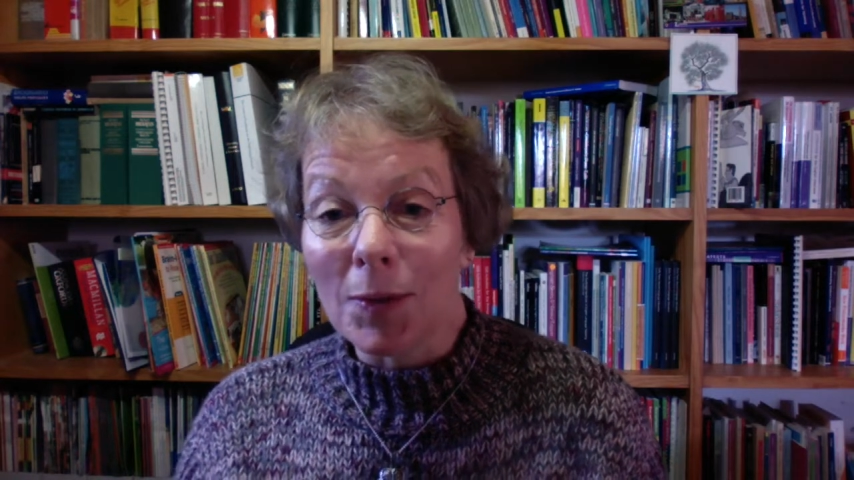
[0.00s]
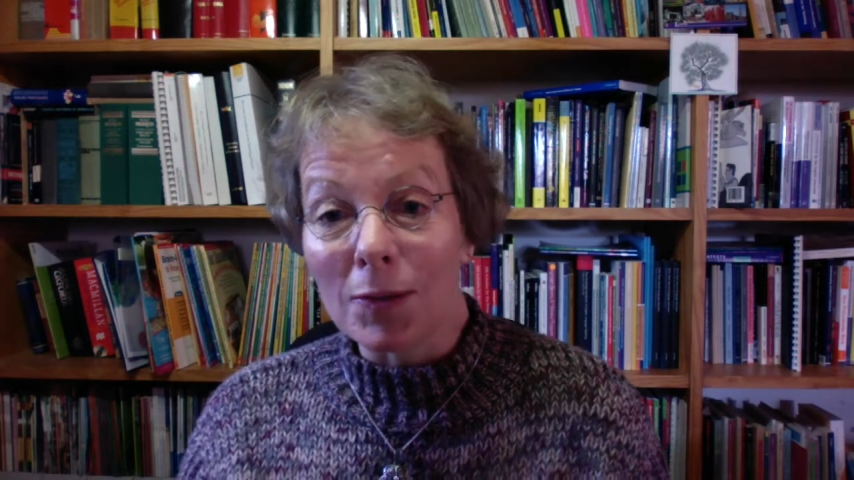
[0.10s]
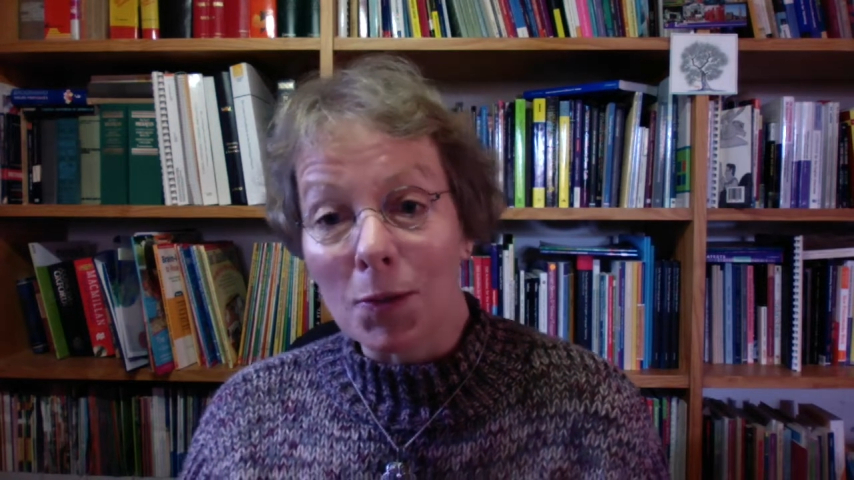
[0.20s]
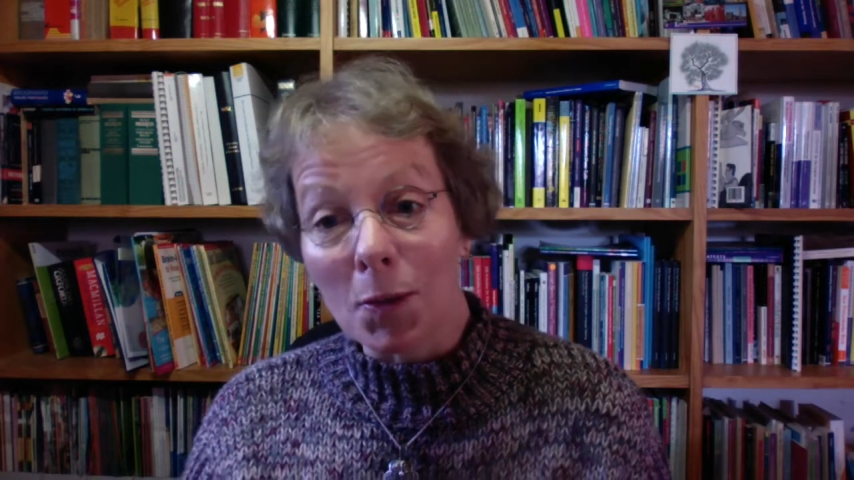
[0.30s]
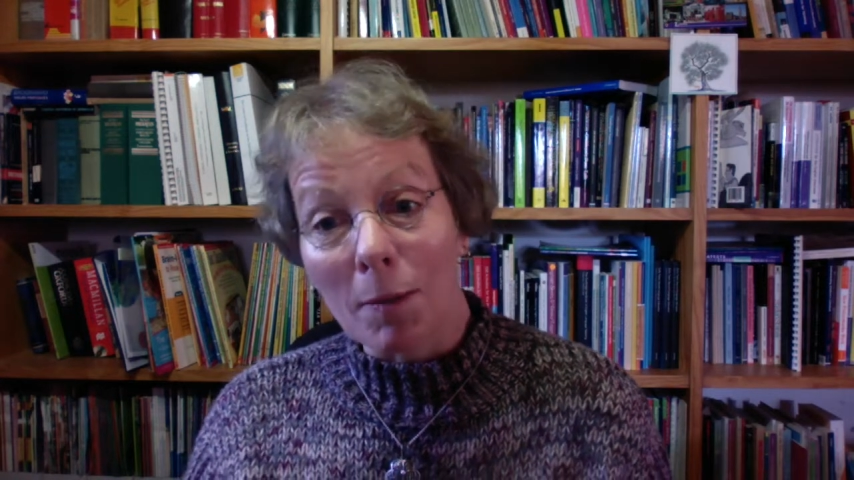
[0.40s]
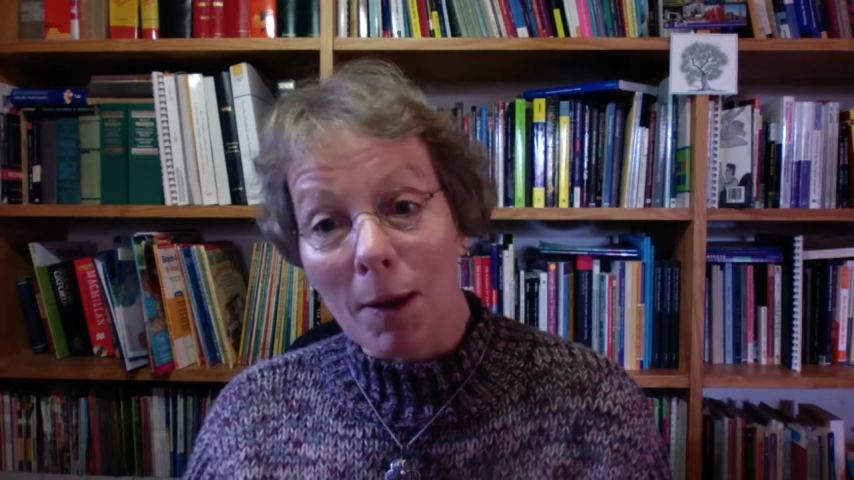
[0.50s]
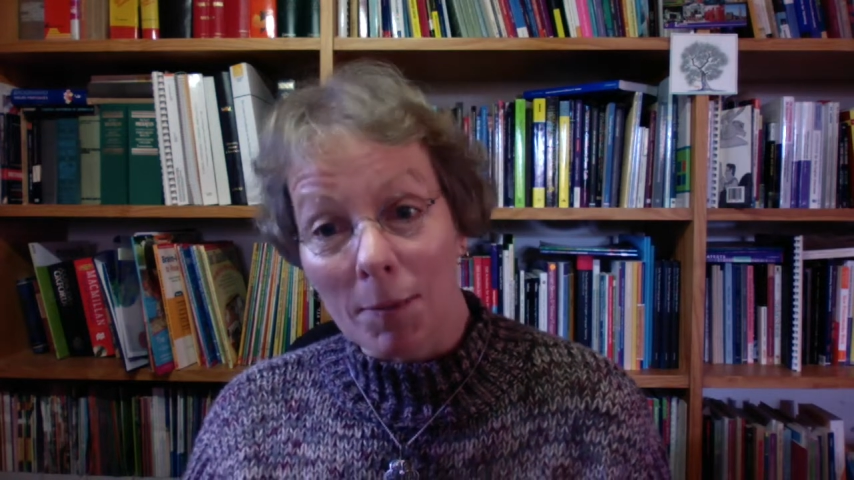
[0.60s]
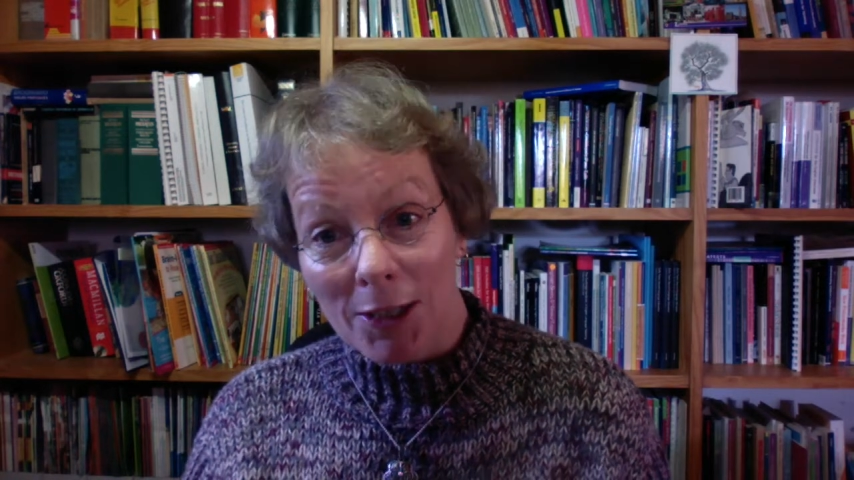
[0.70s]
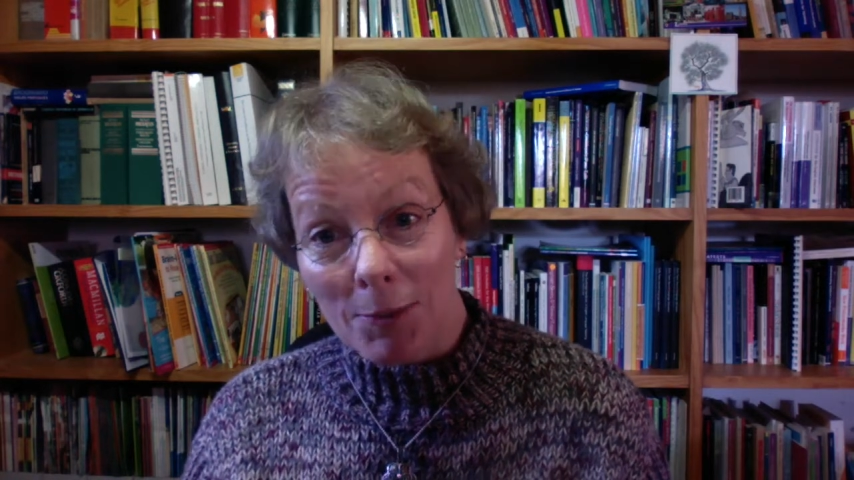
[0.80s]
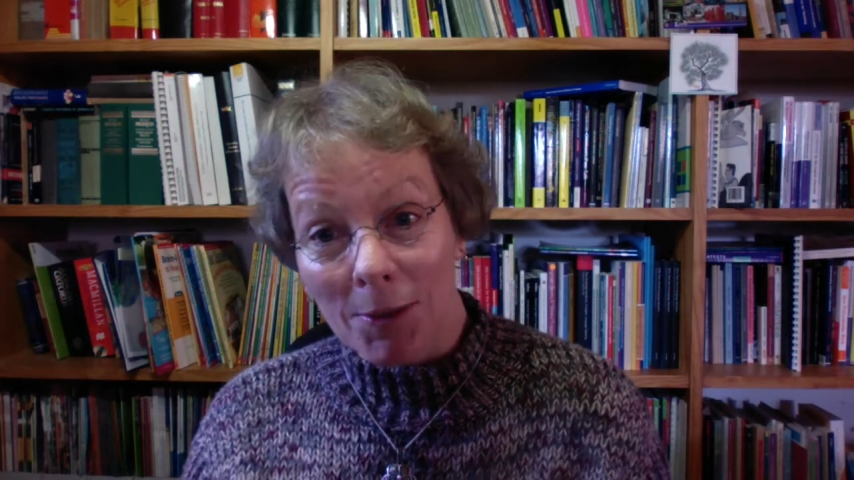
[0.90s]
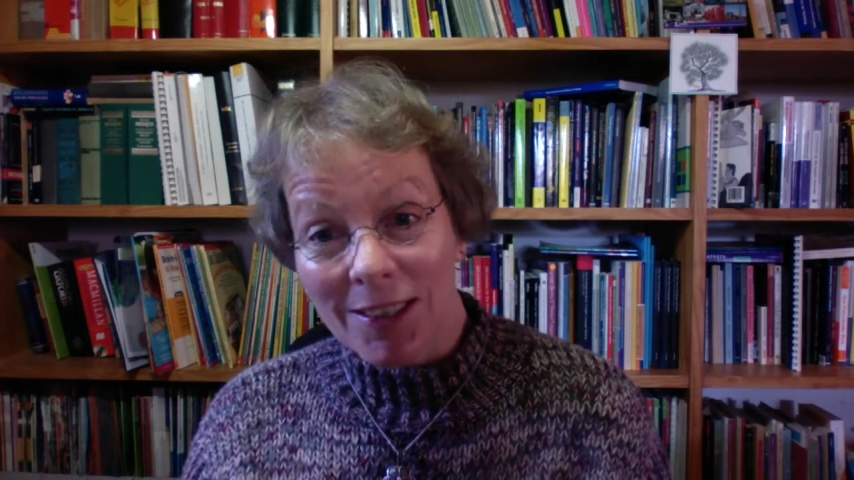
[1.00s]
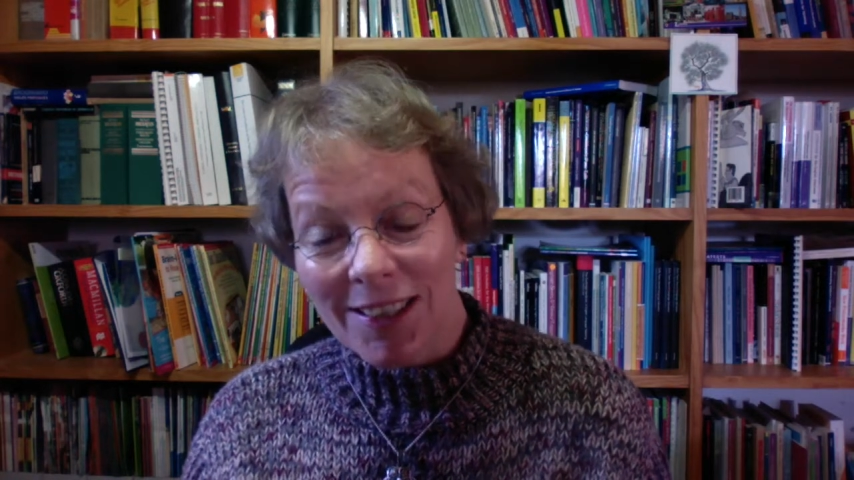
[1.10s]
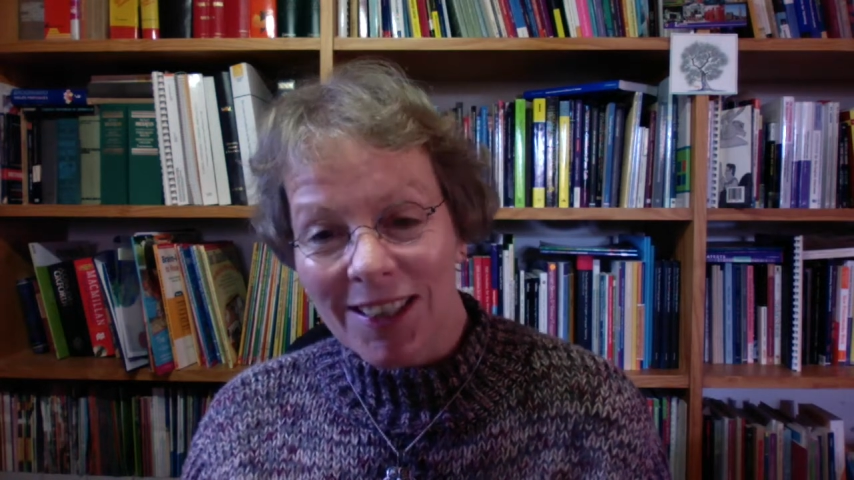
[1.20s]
talk about picture books,